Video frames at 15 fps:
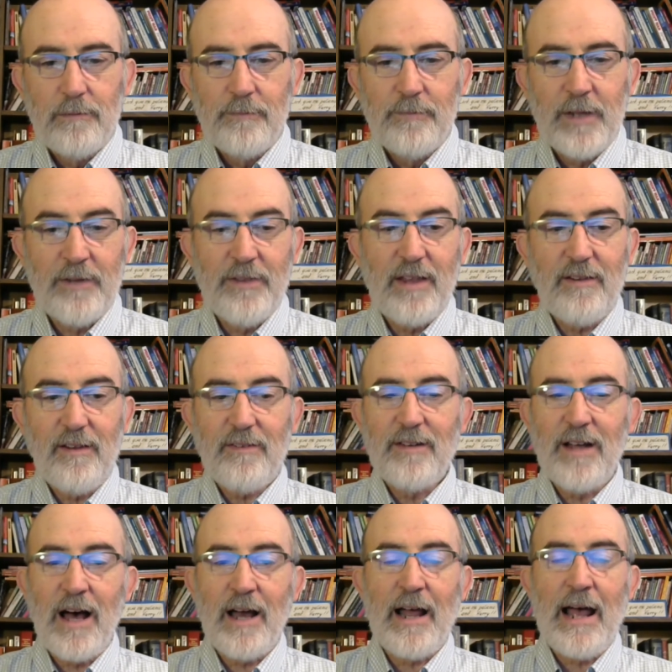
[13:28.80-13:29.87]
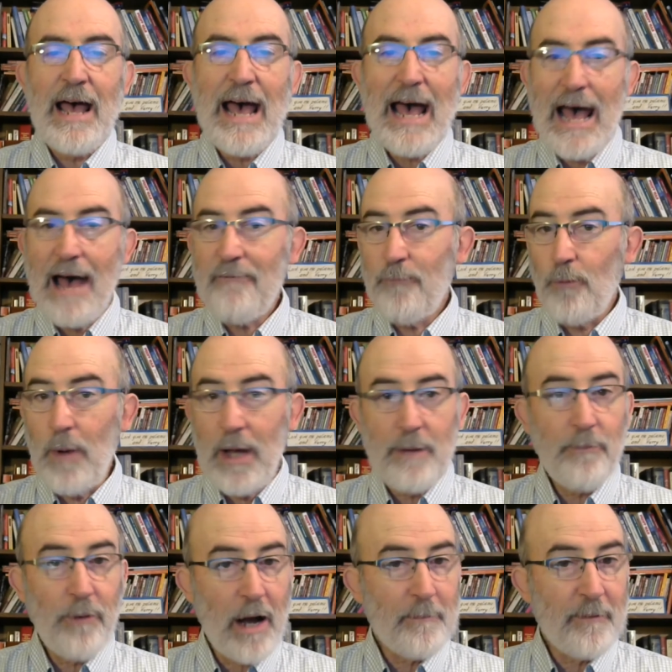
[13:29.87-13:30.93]
Now, this is not a halfway
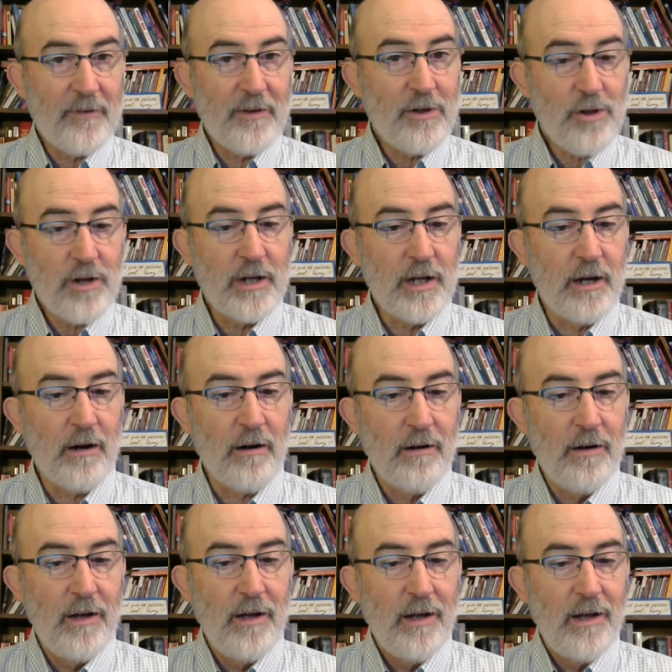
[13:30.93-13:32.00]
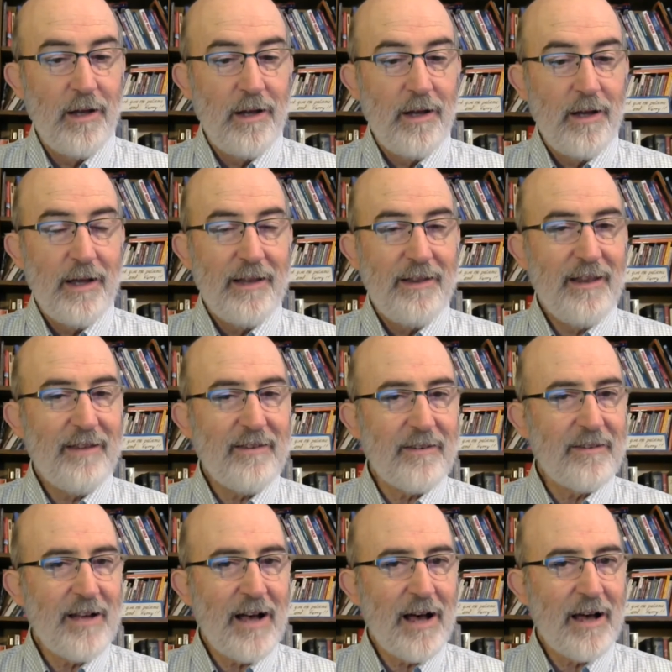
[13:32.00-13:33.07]
proposition here. This is
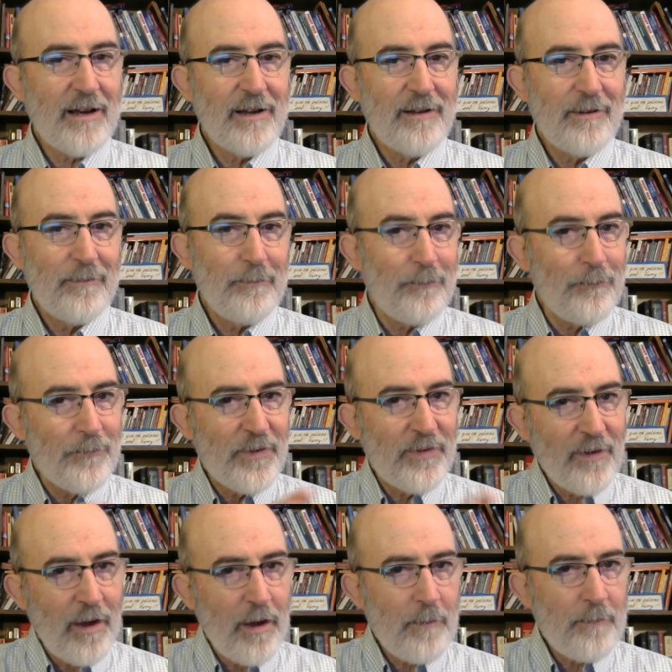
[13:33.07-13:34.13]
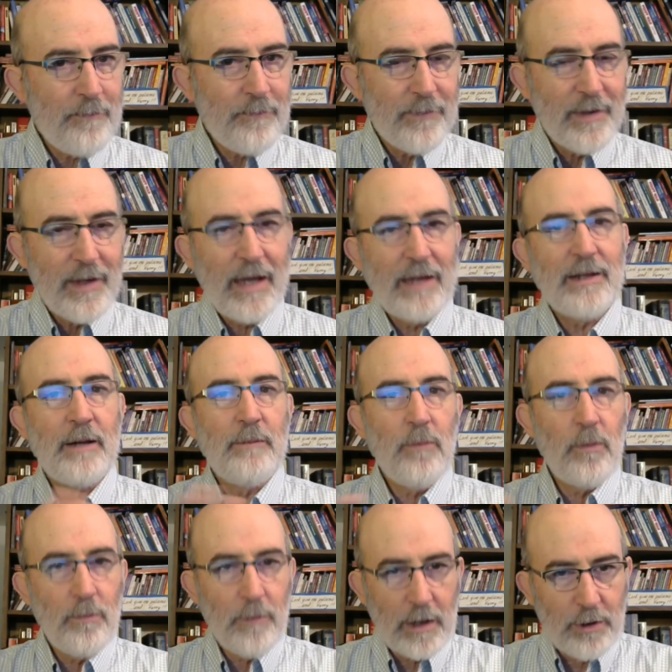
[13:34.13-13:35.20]
not some and
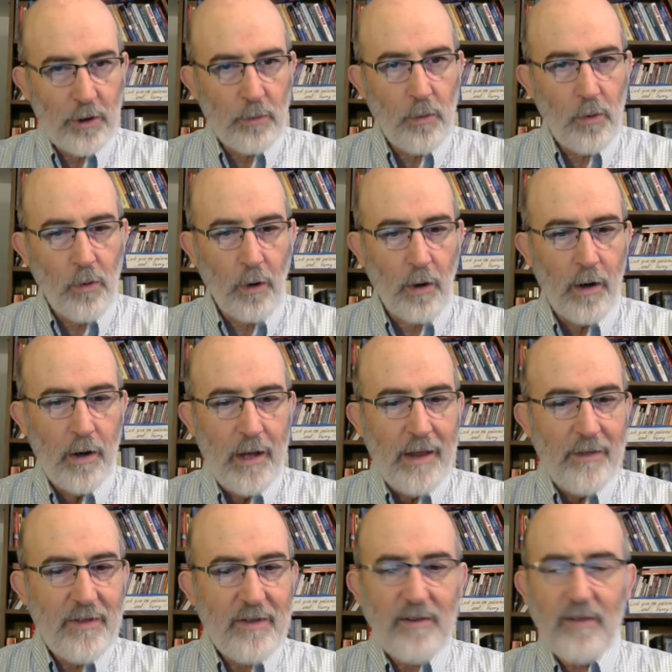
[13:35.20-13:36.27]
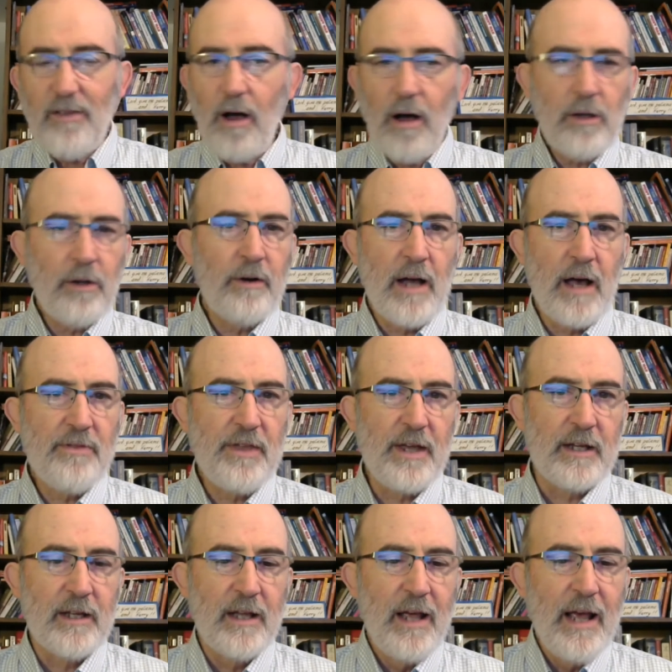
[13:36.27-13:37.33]
then a little more. This is all or
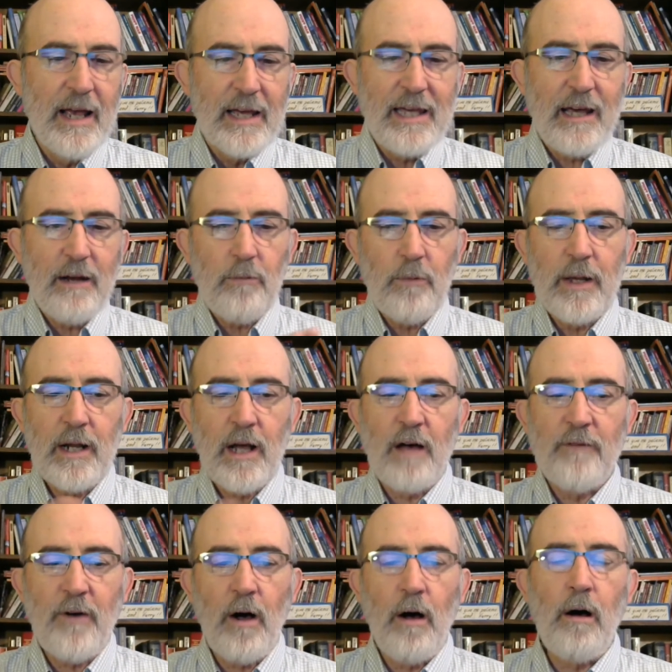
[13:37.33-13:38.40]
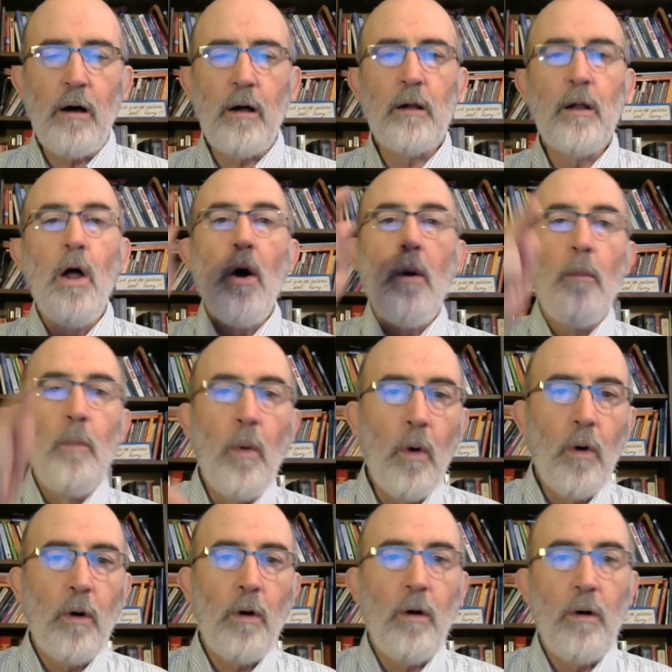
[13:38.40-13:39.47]
nothing. Get rid of all
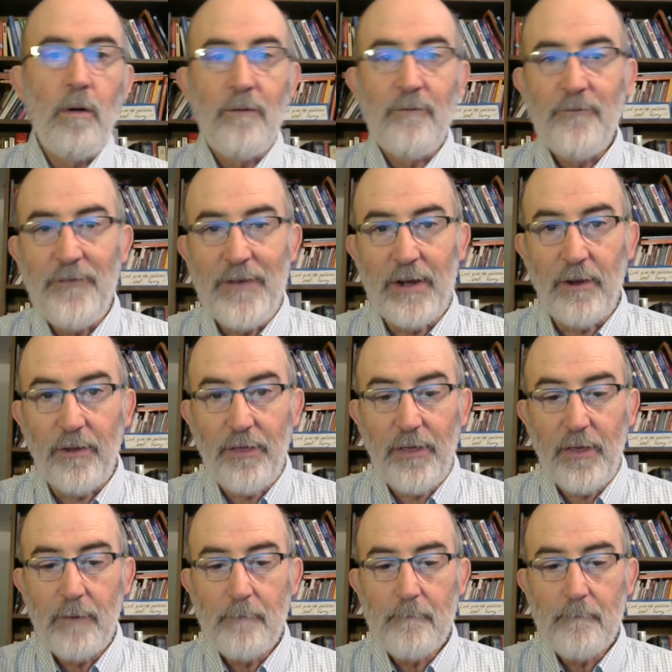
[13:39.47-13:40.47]
moral filth.